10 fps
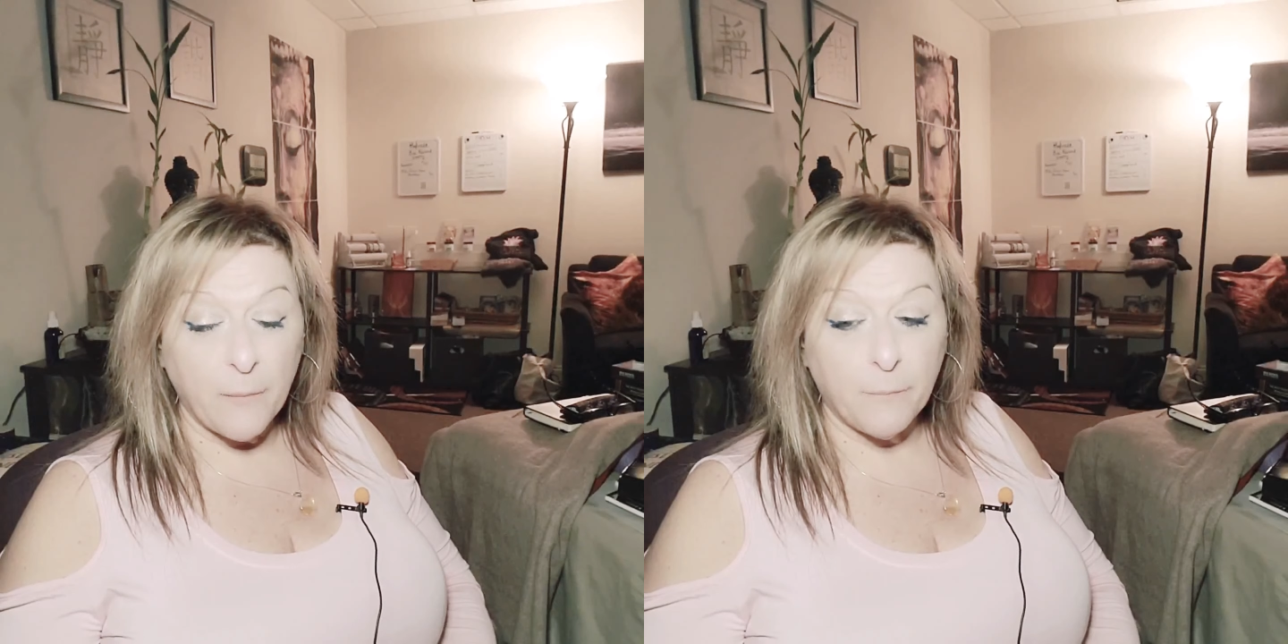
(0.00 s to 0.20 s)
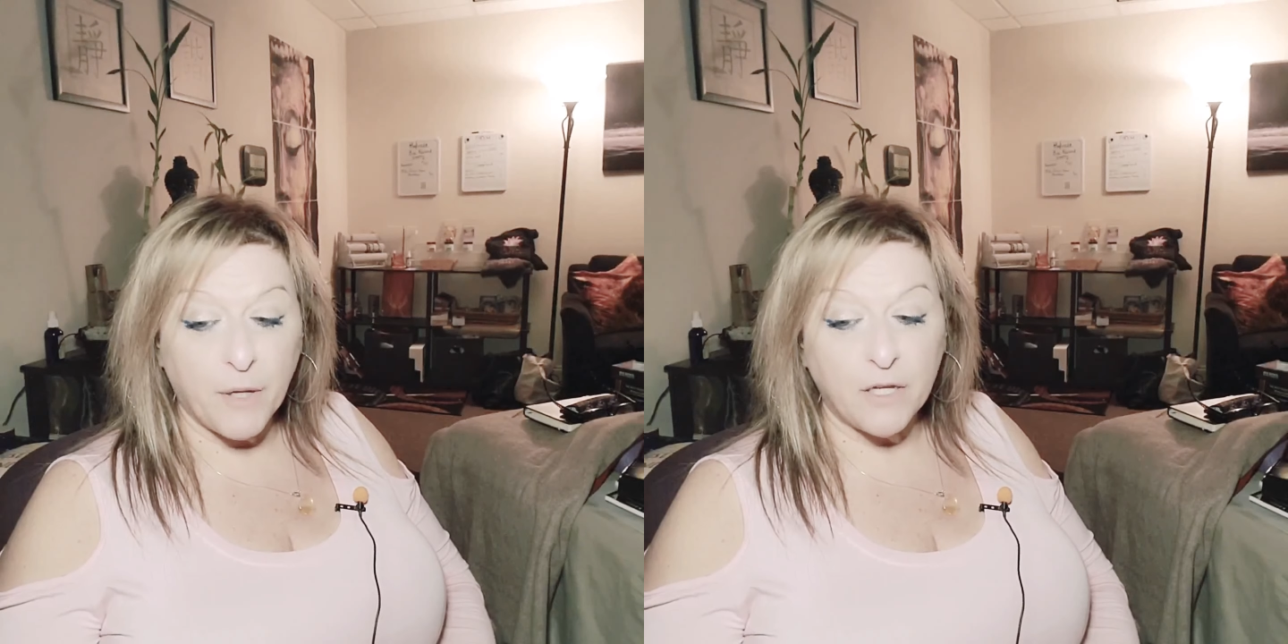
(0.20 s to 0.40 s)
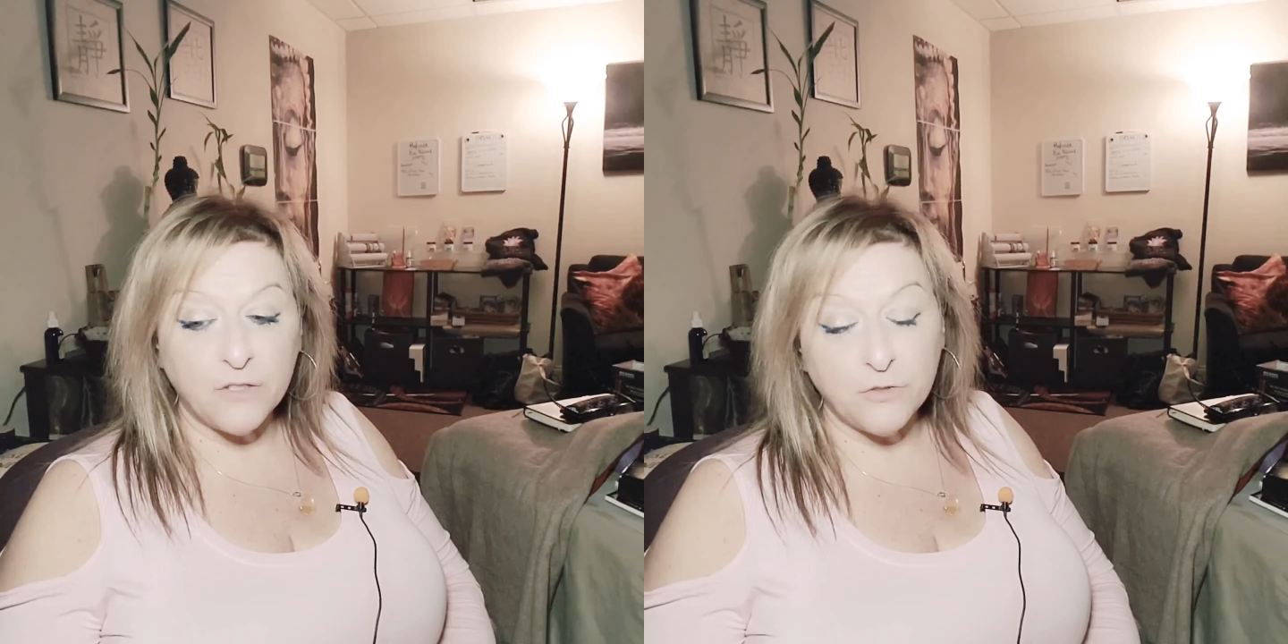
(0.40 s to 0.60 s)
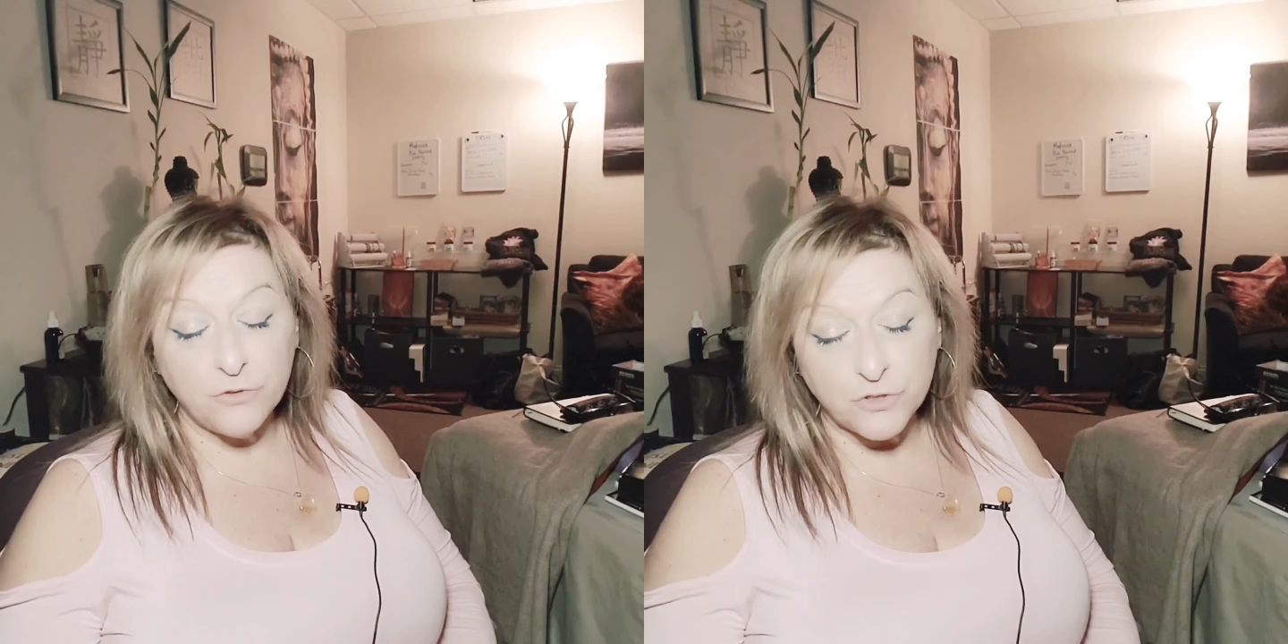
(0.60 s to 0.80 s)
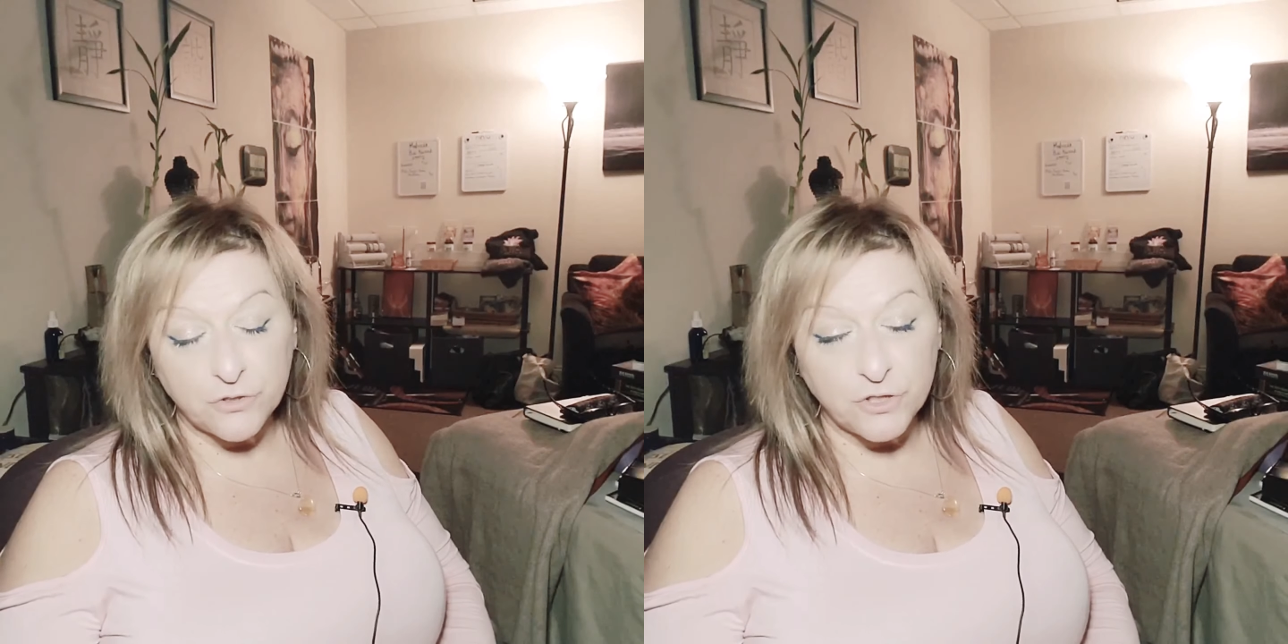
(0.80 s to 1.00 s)
But
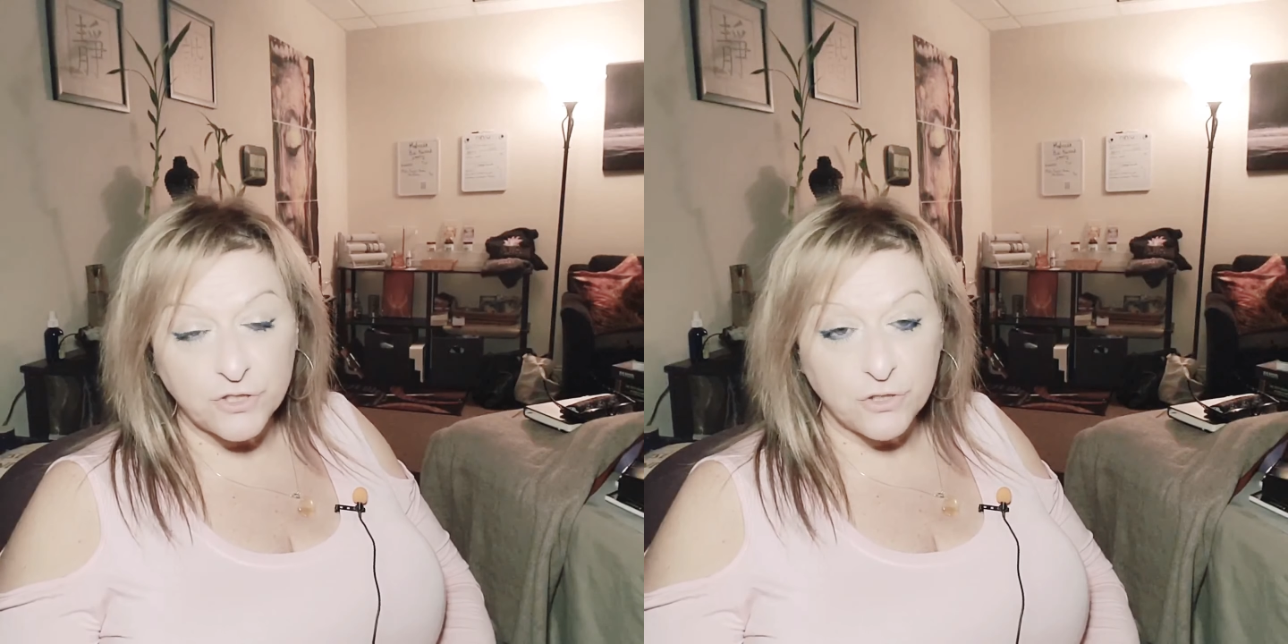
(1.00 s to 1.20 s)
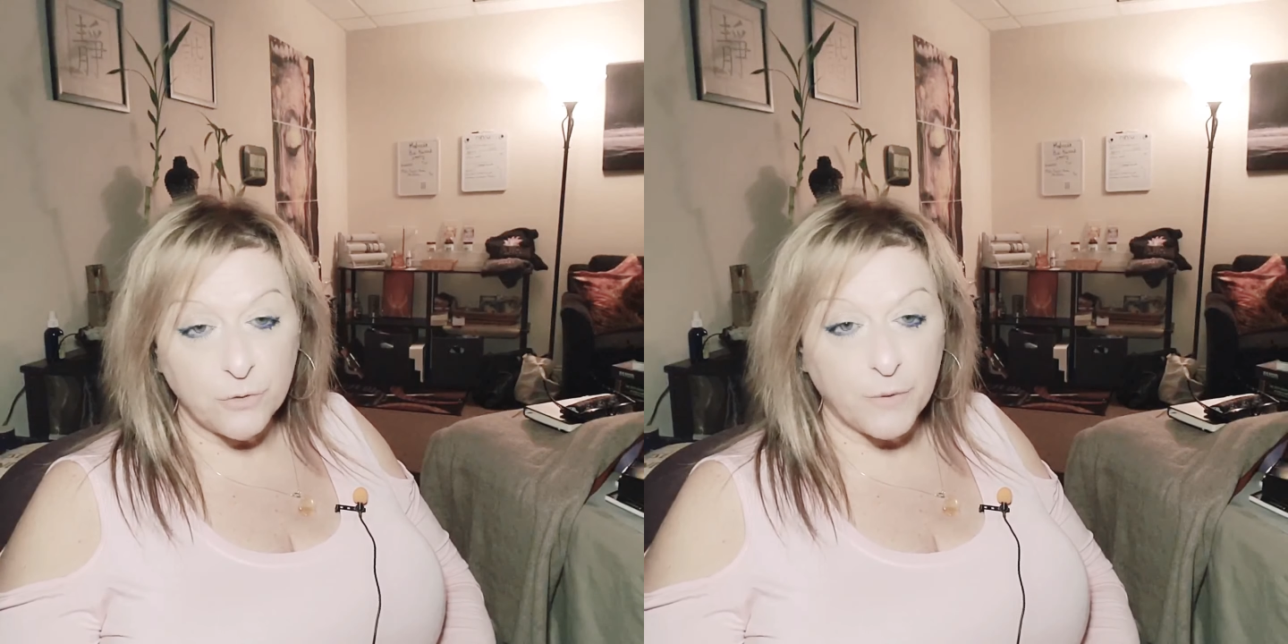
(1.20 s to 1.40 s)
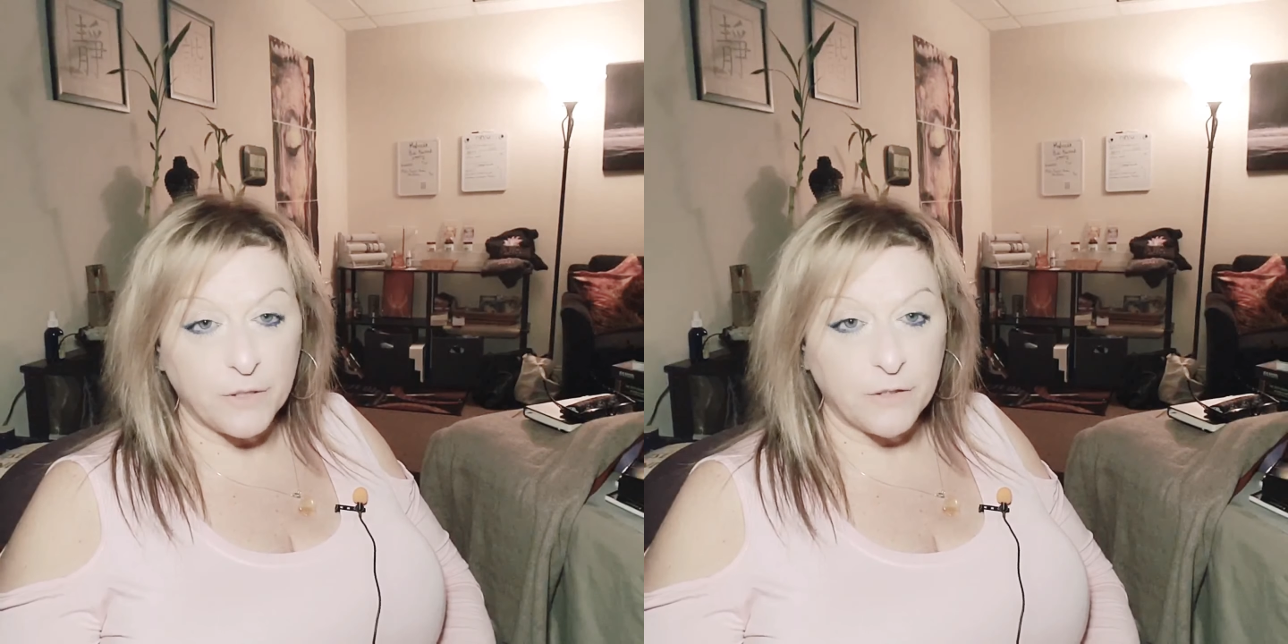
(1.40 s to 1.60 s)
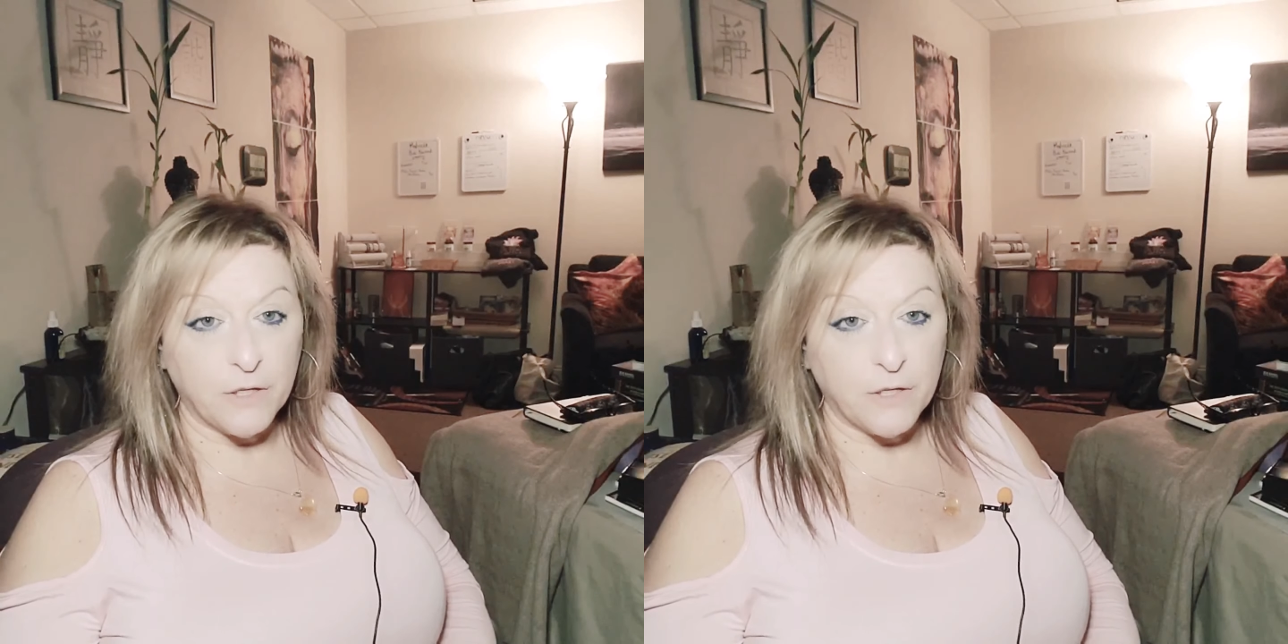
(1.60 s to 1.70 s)
use your discernment.